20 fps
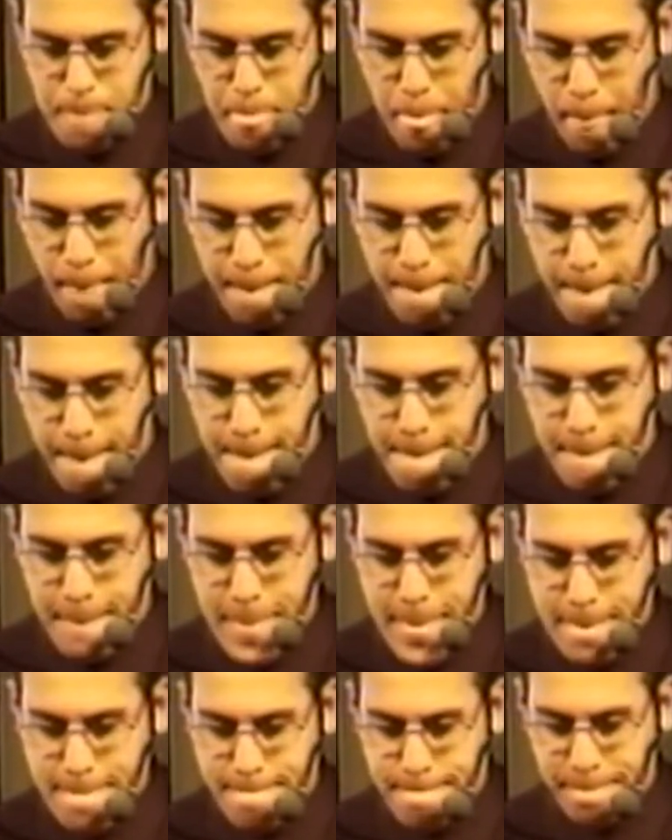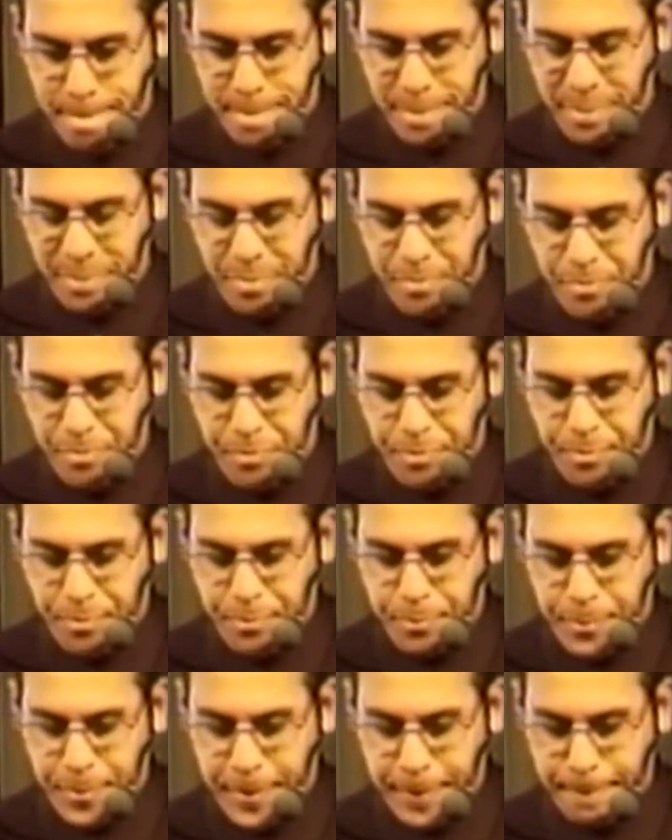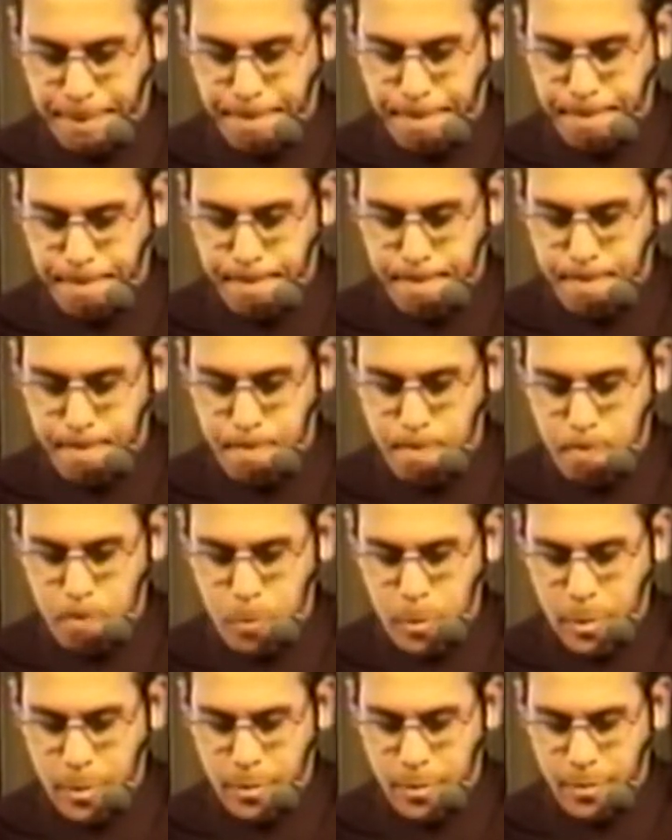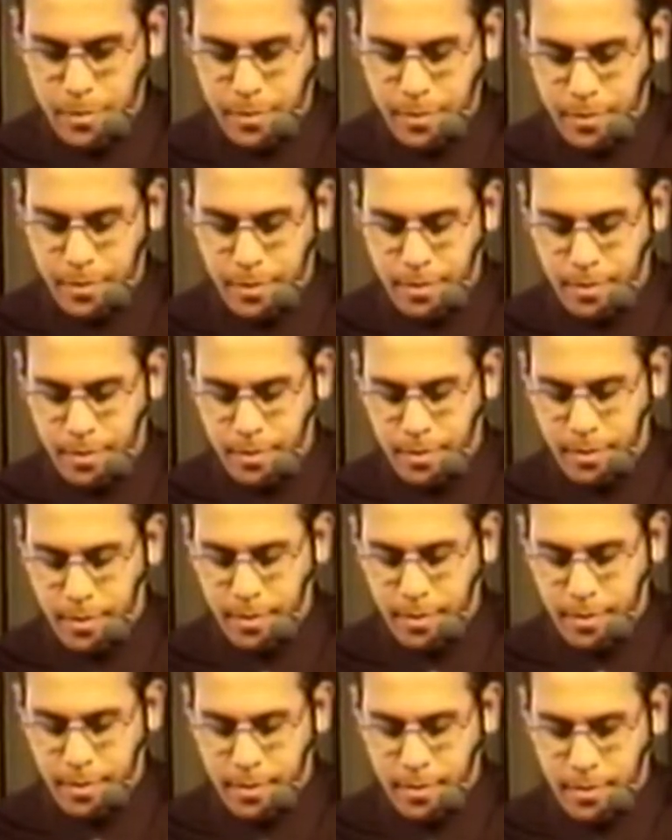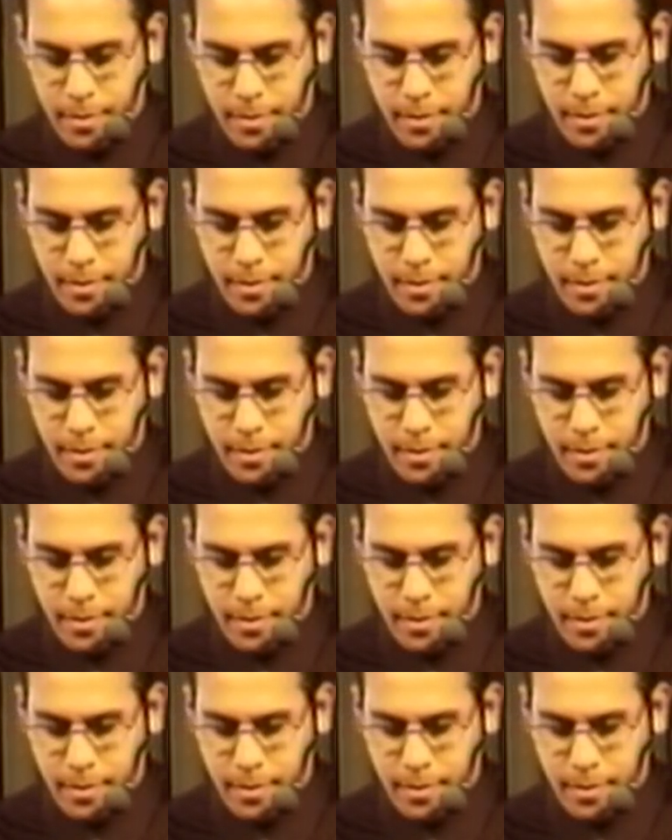No one is speaking in this clip.